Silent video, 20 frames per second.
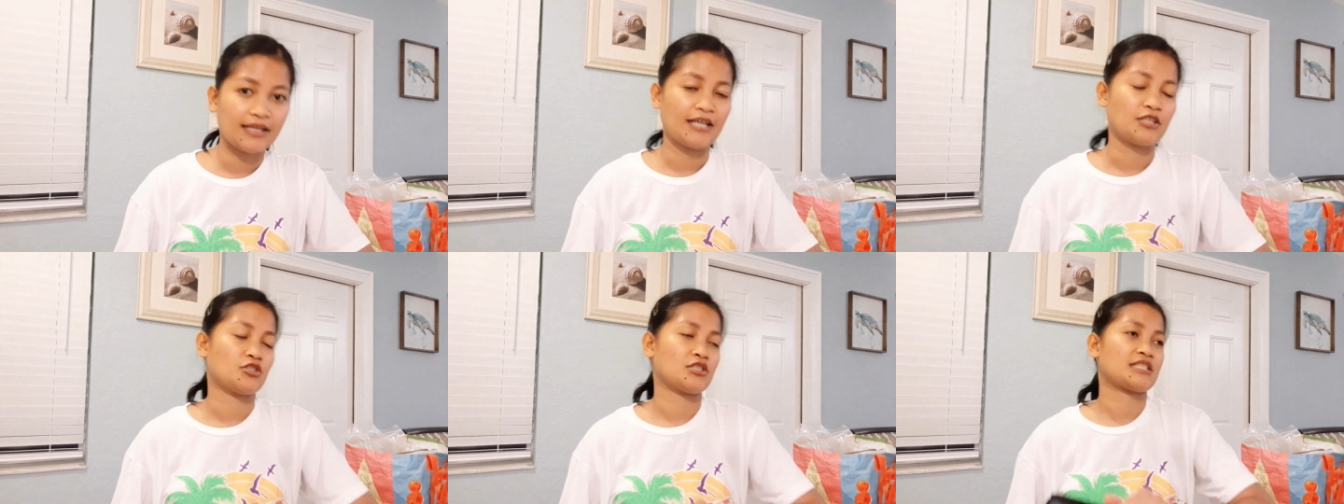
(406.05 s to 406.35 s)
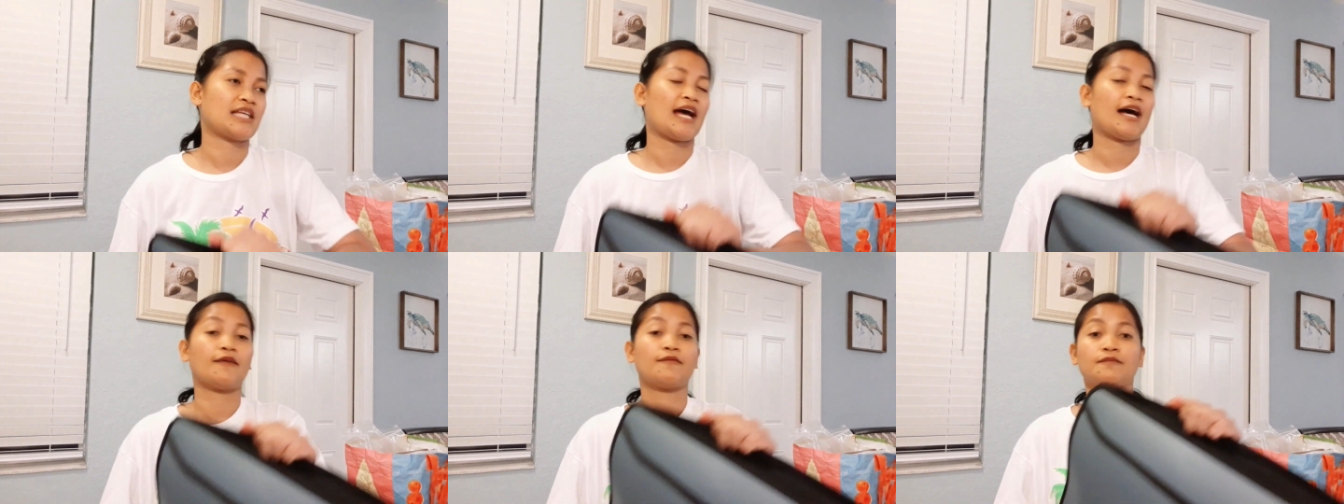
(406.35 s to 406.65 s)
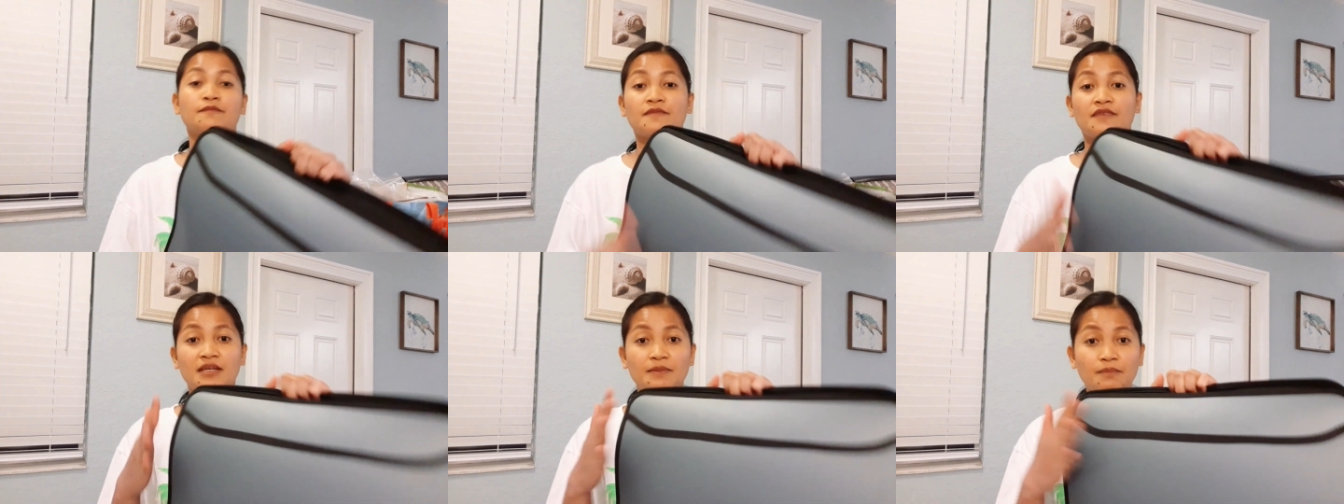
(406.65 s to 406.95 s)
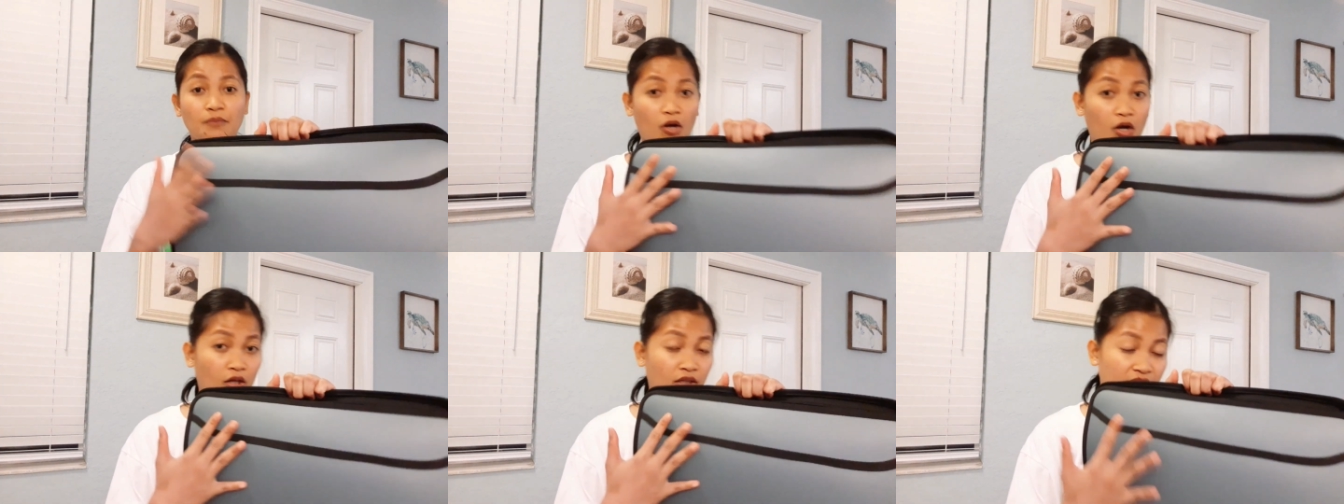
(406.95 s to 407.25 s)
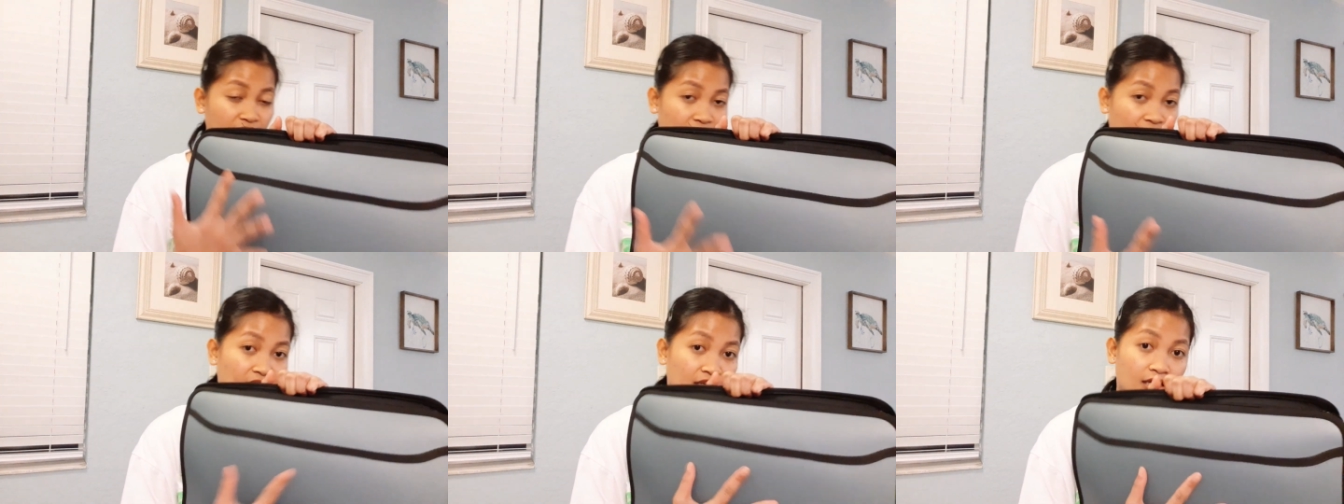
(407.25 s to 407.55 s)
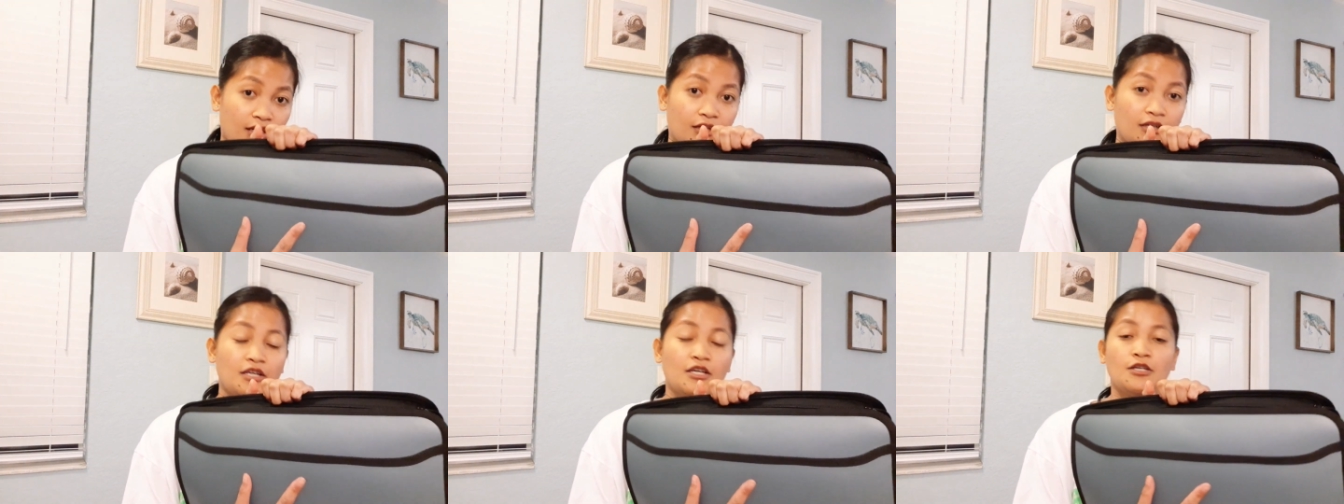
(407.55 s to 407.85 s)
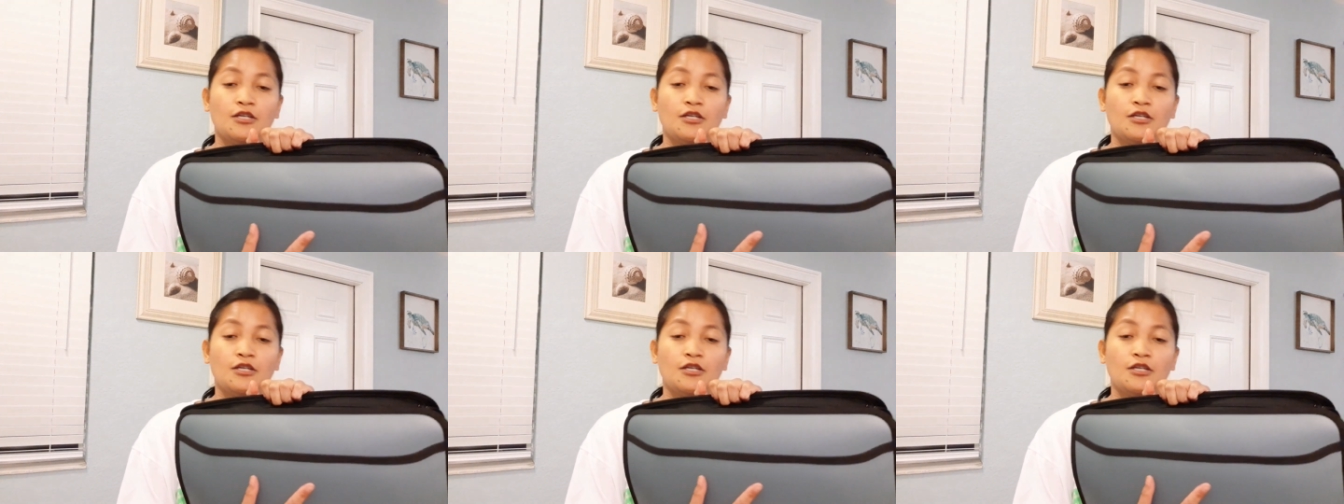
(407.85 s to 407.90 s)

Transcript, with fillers: I just have them all in here.